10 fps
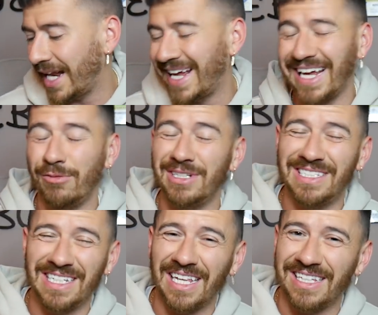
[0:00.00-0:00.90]
and I would
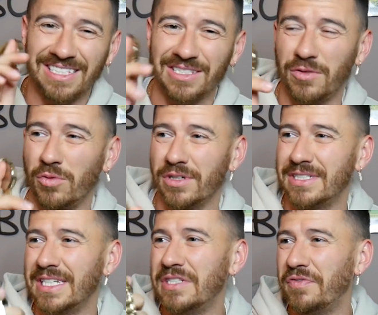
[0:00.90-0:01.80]
say this is the
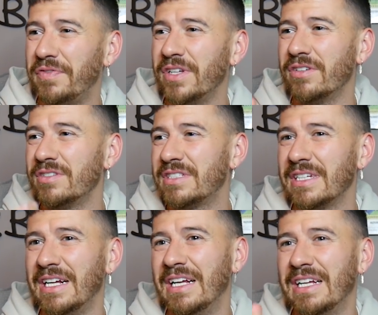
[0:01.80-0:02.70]
worst. This
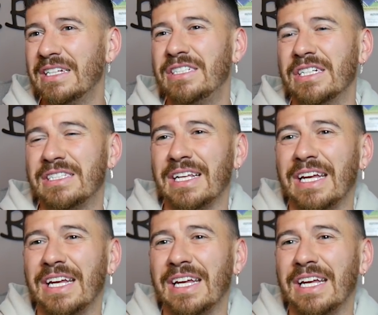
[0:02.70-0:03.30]
feels just